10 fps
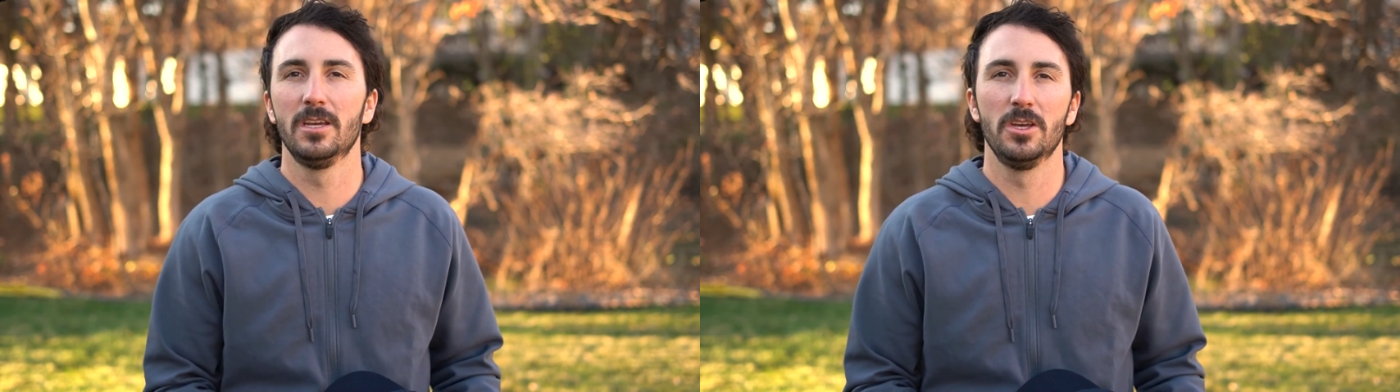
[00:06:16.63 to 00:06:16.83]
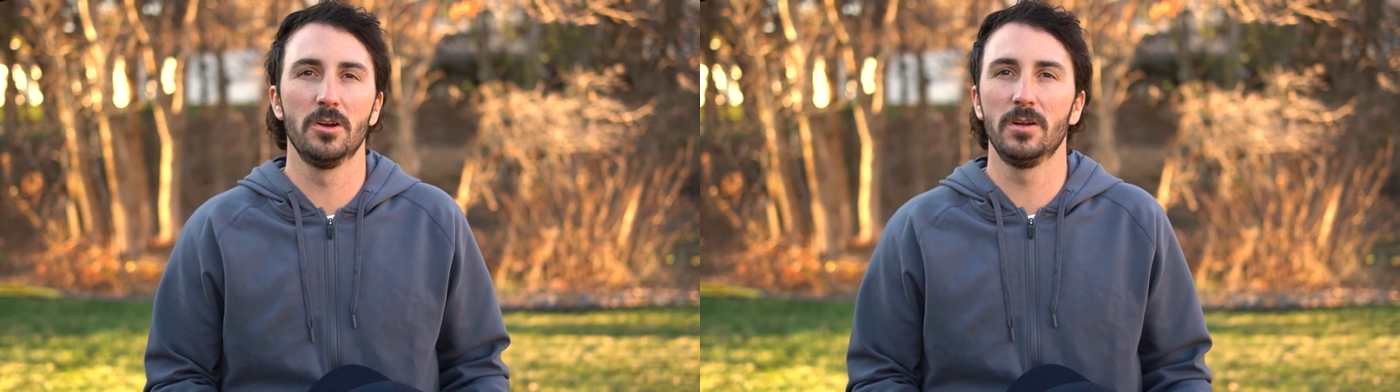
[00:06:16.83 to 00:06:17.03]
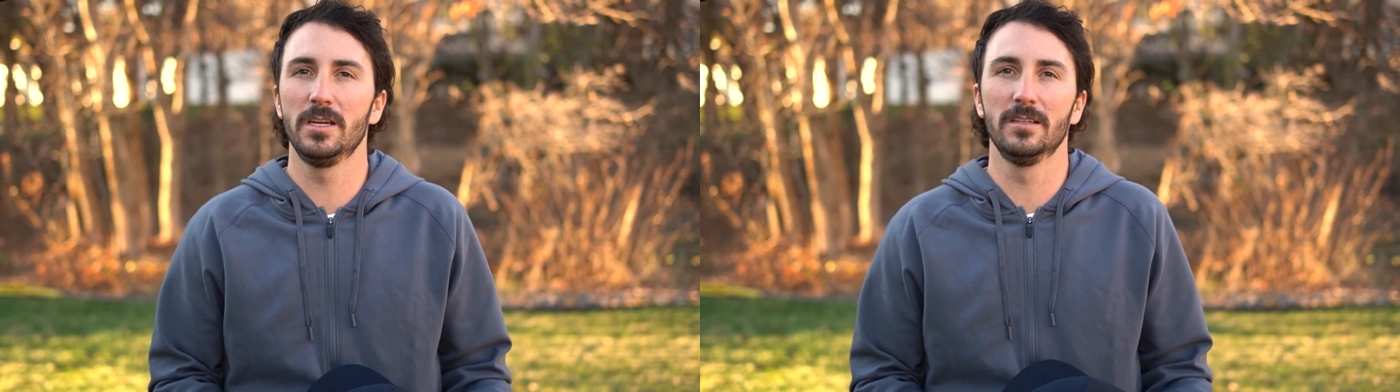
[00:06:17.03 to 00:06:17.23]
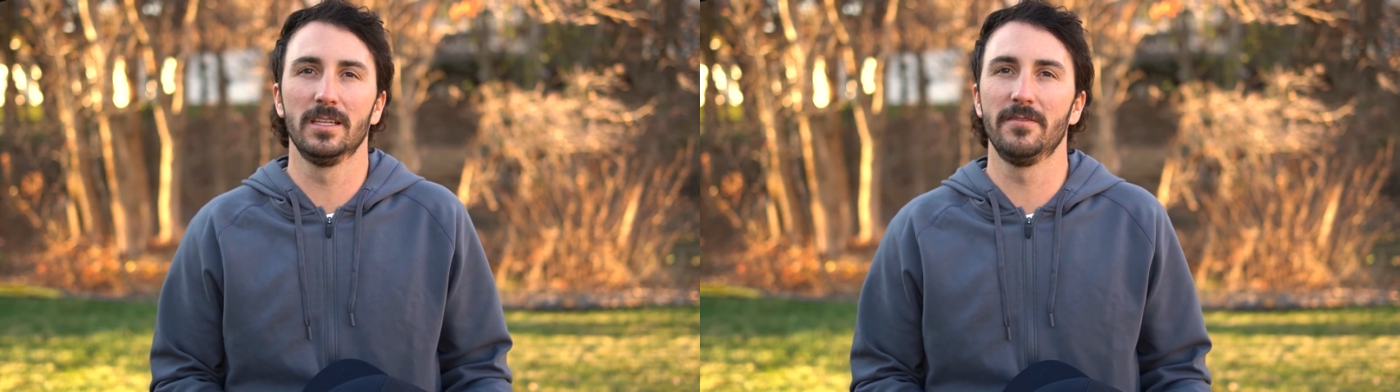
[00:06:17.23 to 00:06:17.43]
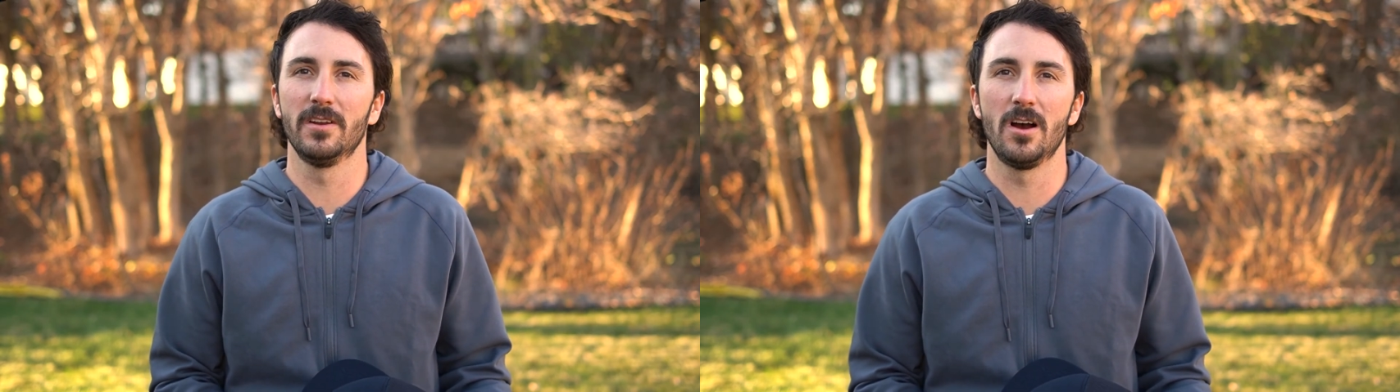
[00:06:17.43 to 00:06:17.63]
you don't need to
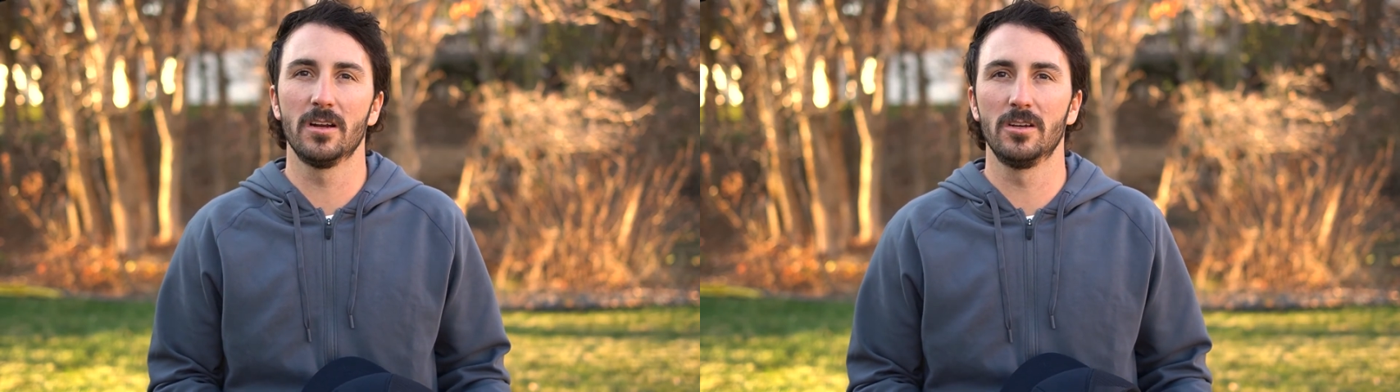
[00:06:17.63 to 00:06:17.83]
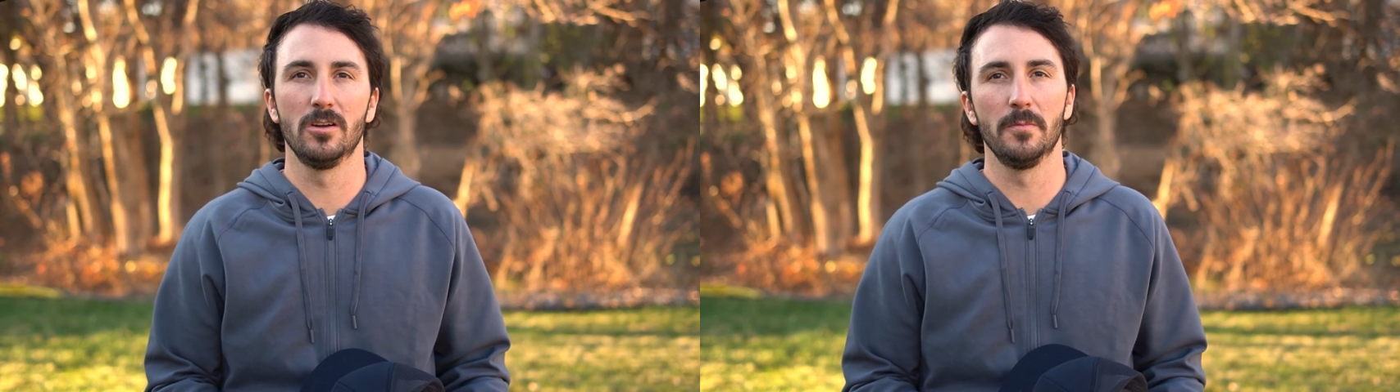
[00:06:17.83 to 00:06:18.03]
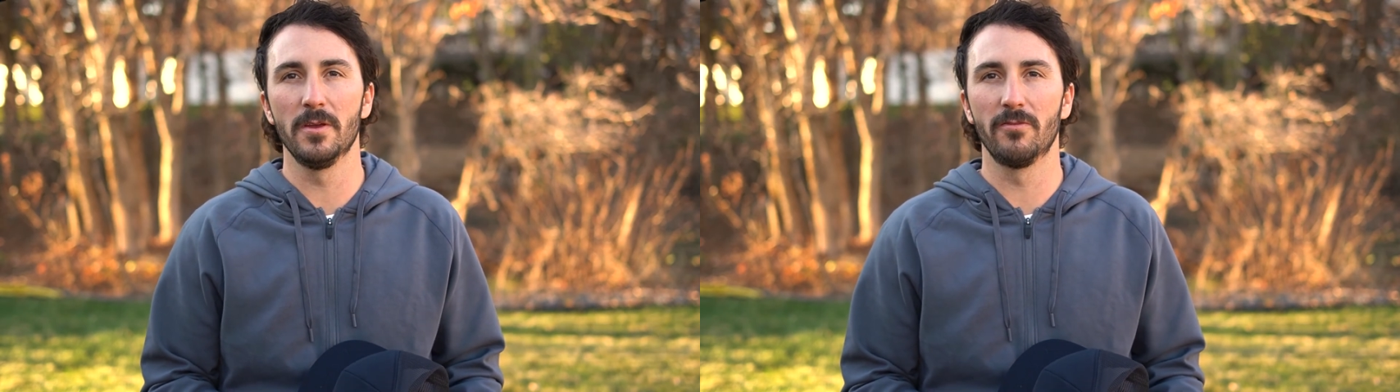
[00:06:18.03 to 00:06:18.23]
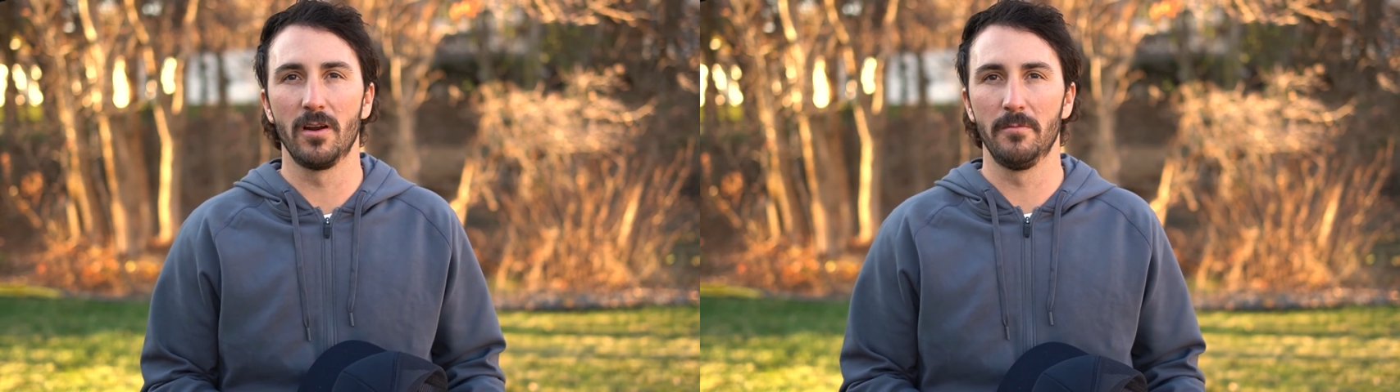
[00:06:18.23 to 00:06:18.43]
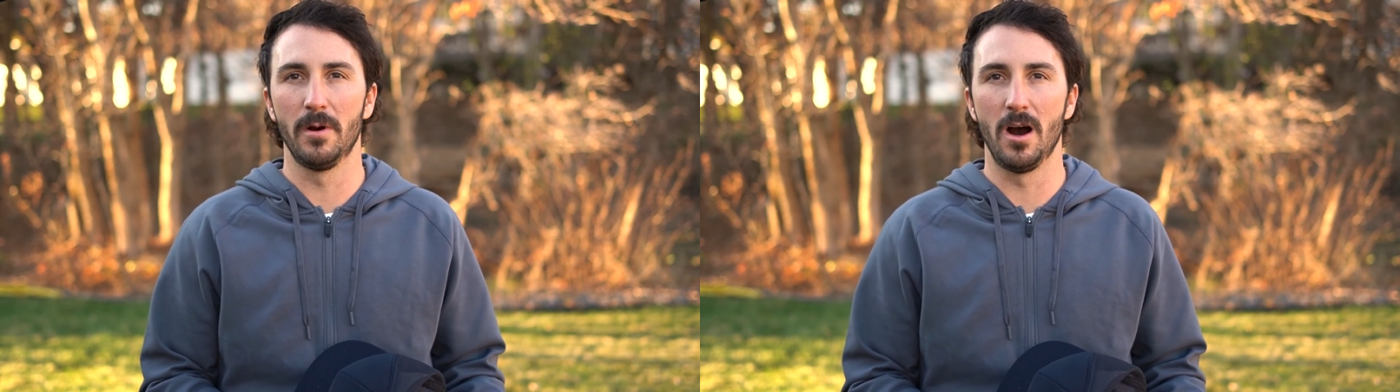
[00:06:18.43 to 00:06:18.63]
live in Ogden or be
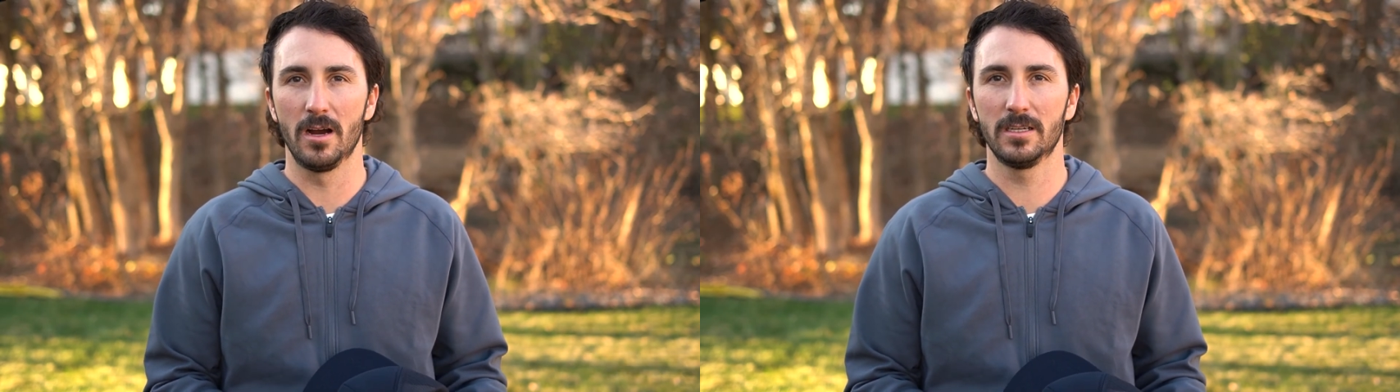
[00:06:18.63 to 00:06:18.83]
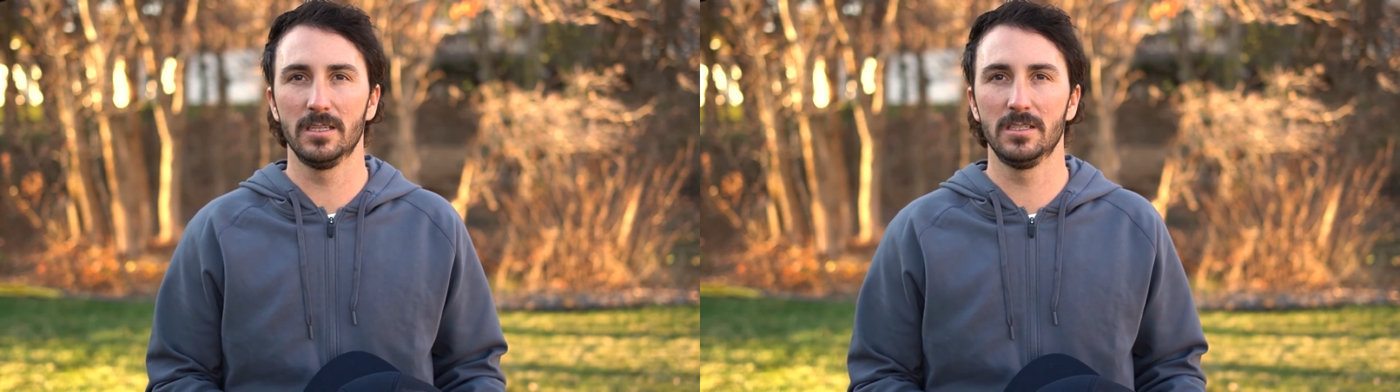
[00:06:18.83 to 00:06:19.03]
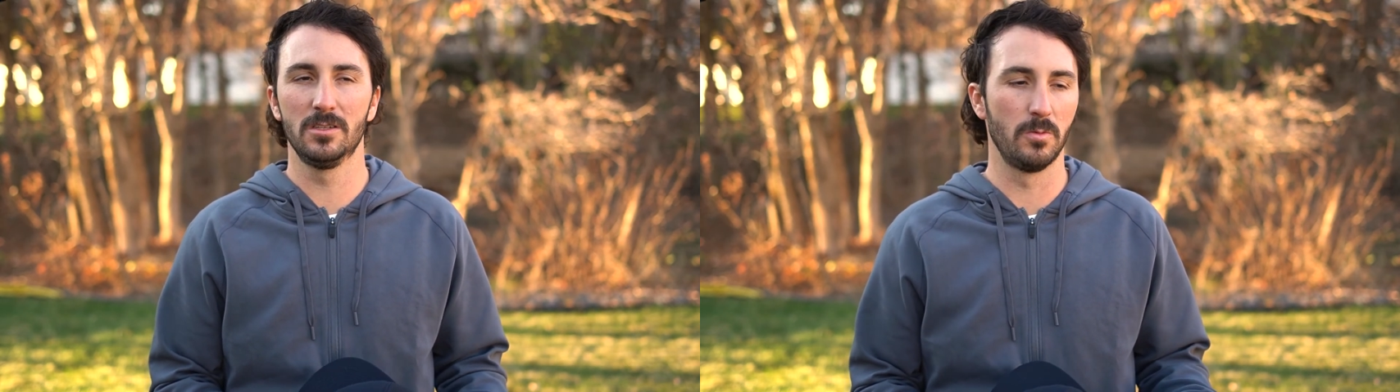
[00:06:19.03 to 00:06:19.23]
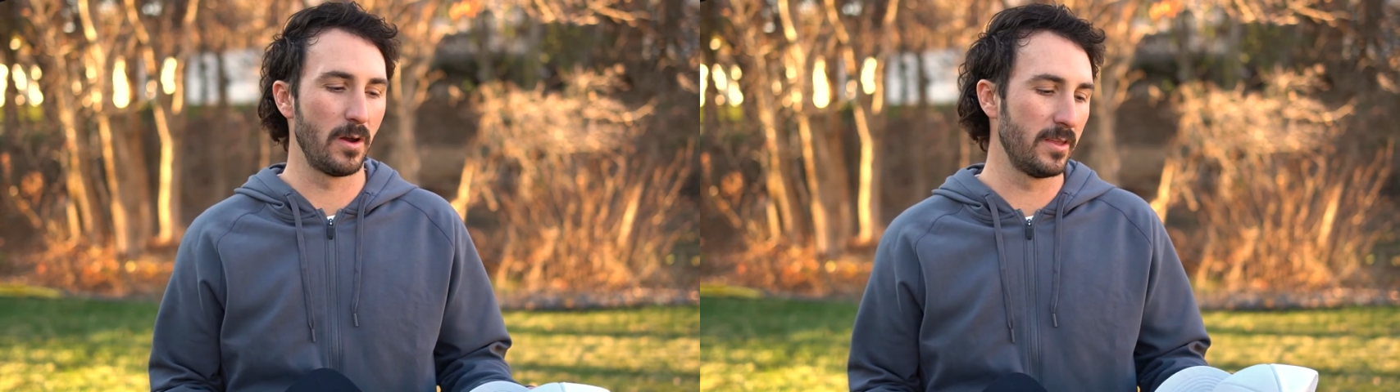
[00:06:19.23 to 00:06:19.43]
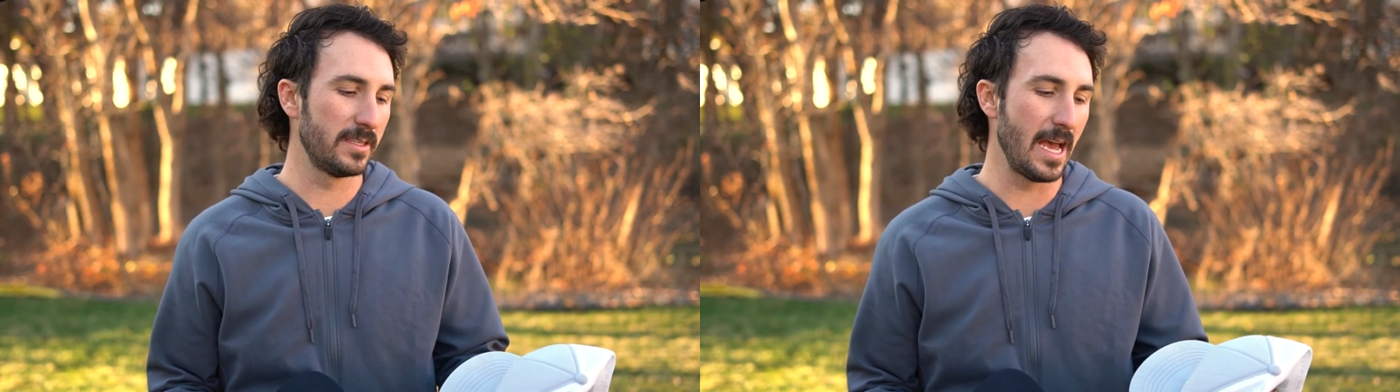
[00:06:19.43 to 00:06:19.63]
from Ogden to
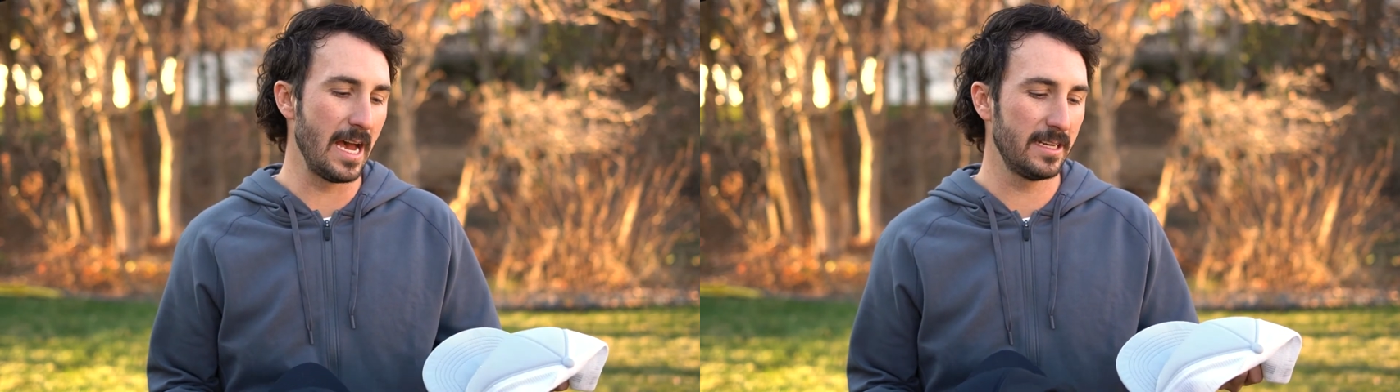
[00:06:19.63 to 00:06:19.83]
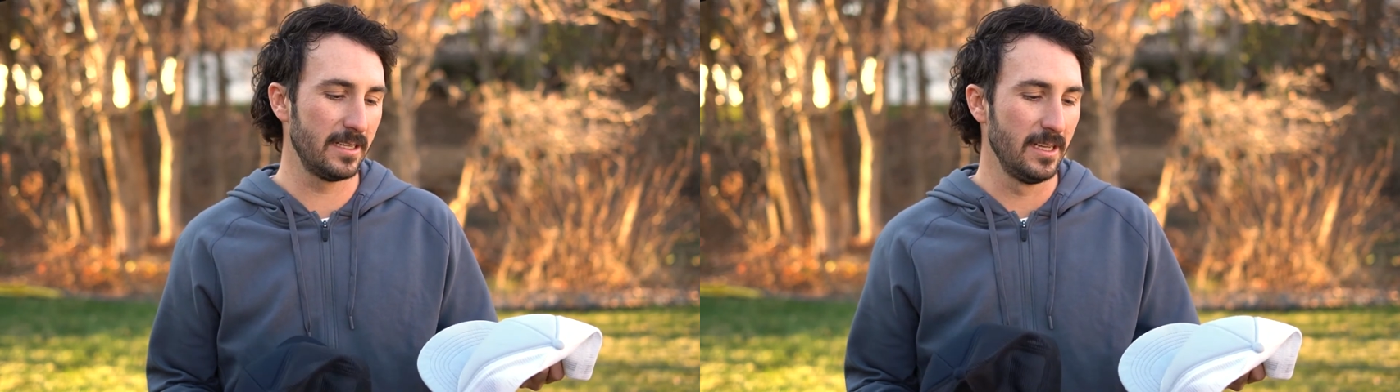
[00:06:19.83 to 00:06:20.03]
wear this hat.